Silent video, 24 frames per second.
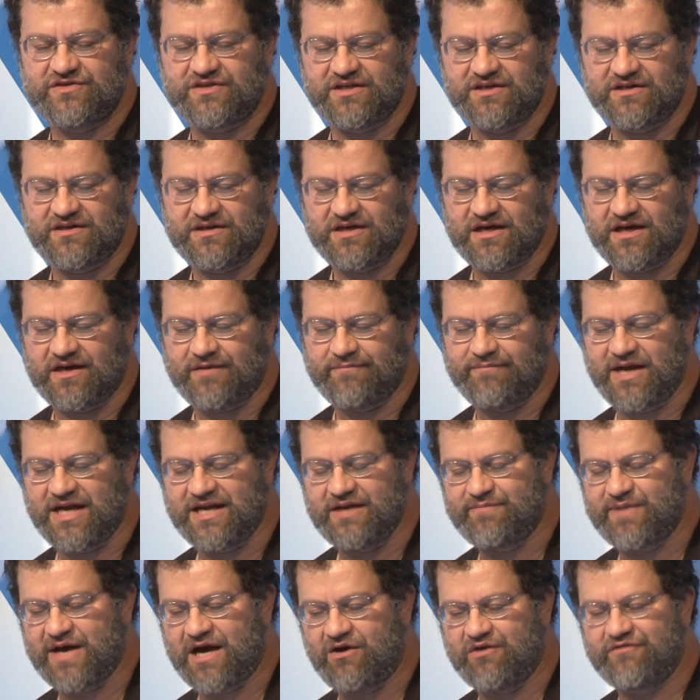in
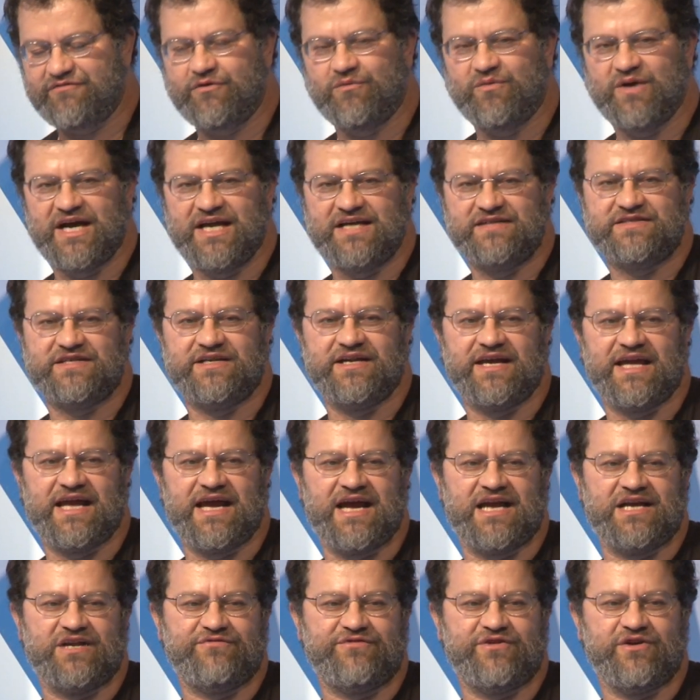many powerful ways. And
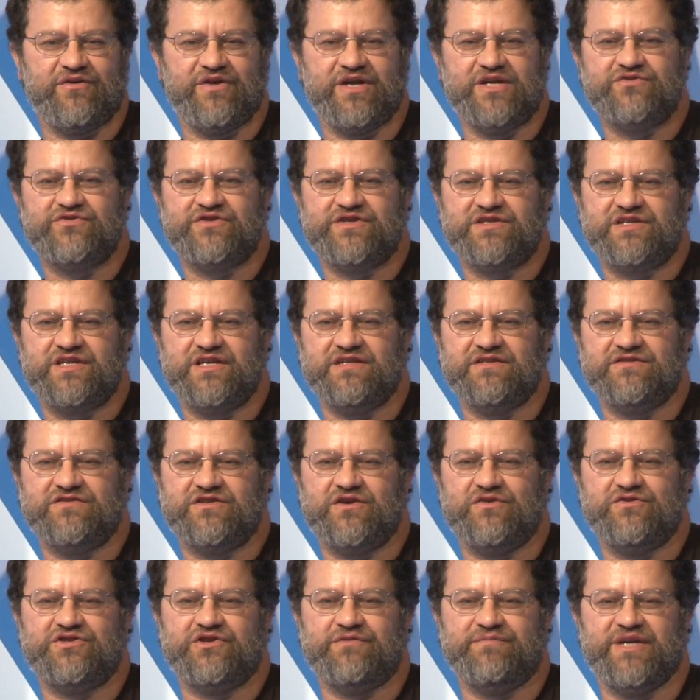again, if you're interested in
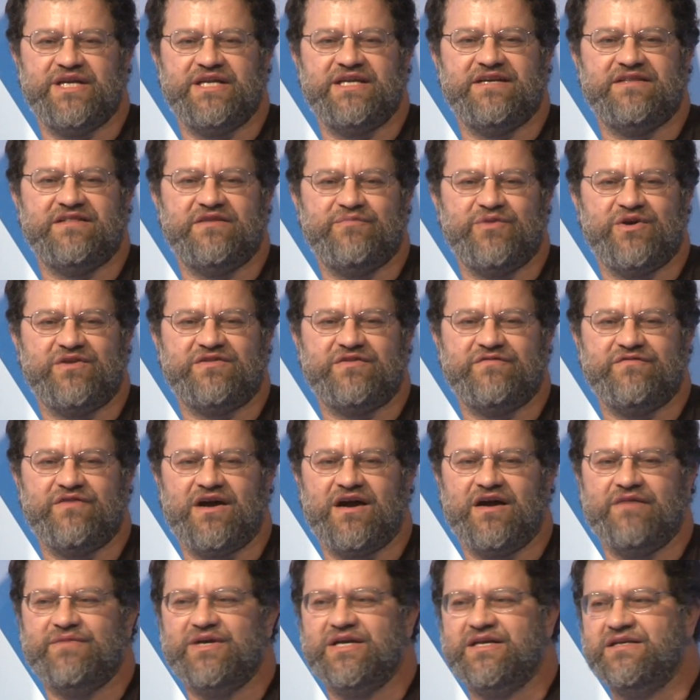social media and the built
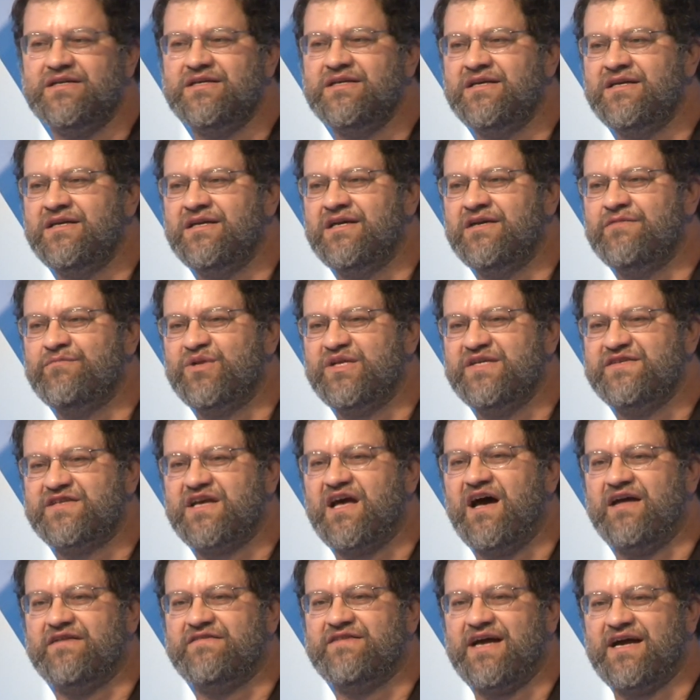environment, please
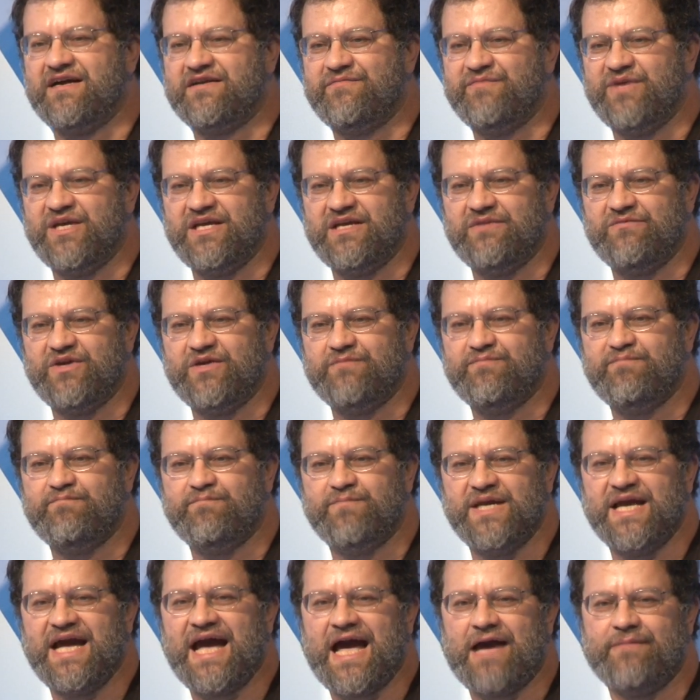contact me. We'd
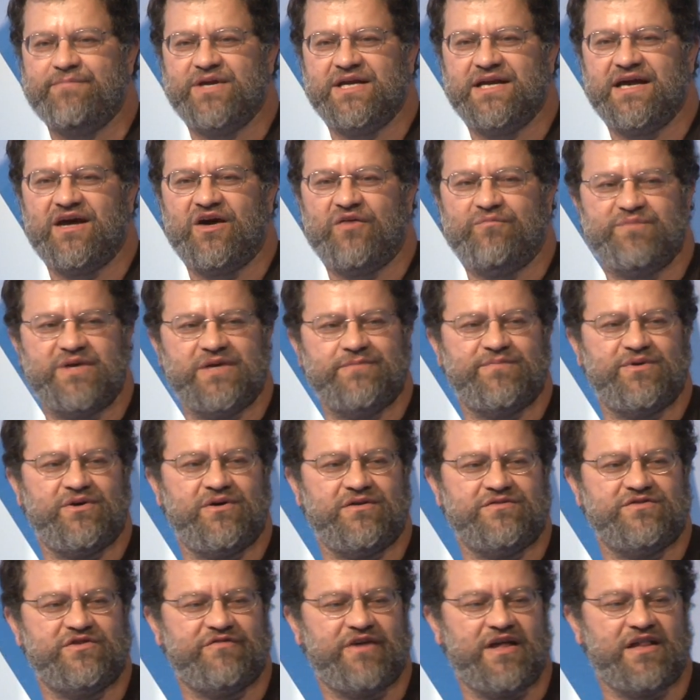be happy to help
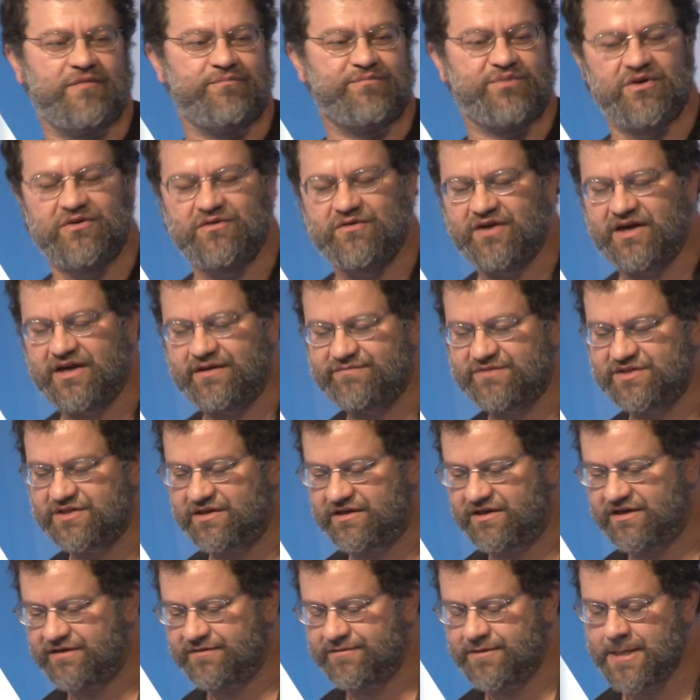people develop programs in
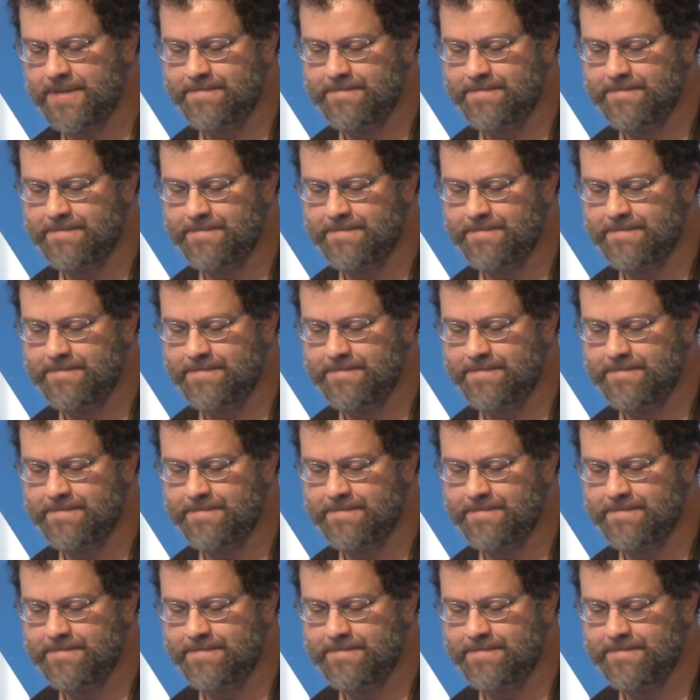it.